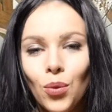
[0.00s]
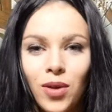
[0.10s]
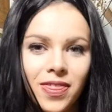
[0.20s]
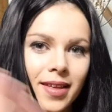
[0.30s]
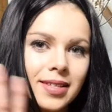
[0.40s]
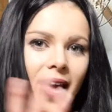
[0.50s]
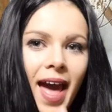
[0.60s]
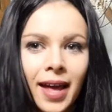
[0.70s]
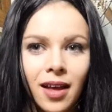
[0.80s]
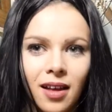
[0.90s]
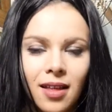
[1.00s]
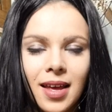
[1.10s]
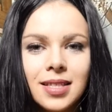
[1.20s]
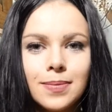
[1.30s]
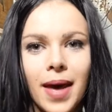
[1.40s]
with this angle
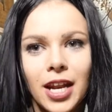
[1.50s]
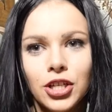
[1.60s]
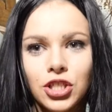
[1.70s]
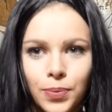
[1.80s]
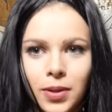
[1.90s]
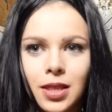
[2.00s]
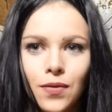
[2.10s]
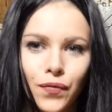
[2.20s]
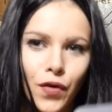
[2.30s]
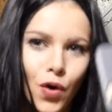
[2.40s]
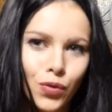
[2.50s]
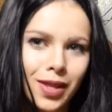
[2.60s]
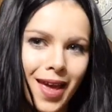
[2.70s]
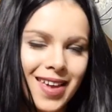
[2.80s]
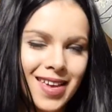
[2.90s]
it's better to put the phone
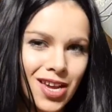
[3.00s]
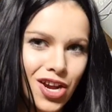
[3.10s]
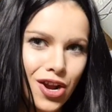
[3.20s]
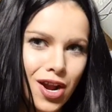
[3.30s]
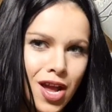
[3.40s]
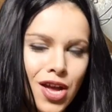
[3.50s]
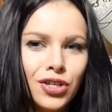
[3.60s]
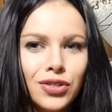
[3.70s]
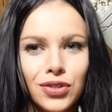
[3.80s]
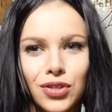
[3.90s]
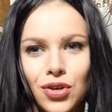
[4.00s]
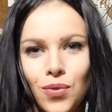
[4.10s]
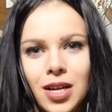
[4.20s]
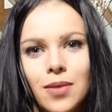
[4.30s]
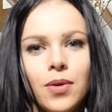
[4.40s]
like here so you
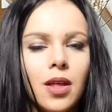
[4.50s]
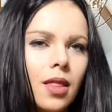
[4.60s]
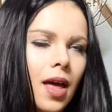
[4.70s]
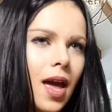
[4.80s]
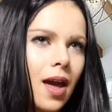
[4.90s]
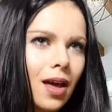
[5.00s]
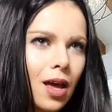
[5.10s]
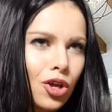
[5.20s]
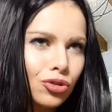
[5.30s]
want to be like